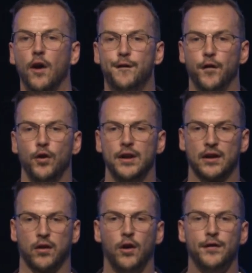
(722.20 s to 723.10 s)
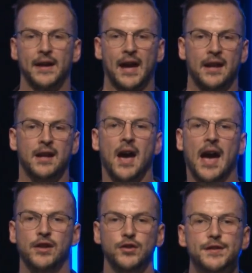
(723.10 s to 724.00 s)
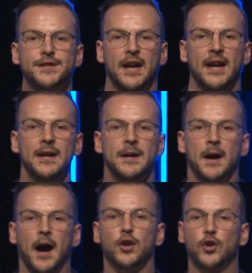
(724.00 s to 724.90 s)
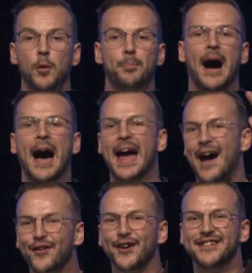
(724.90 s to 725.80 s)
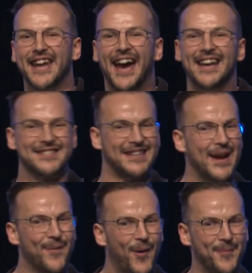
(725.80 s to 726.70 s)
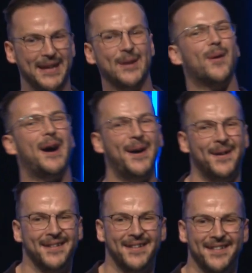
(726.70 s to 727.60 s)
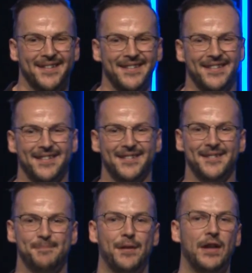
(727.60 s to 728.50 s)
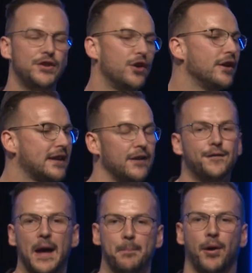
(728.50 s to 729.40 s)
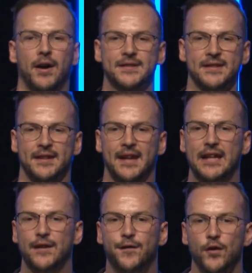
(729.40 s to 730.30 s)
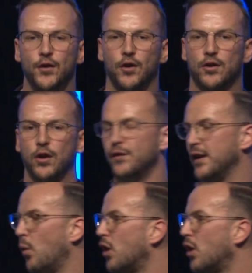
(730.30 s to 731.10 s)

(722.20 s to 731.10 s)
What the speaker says: no food and clothing and you say, goodbye, have a good day, stay warm and eat well, but then you don't give that person any food or clothing.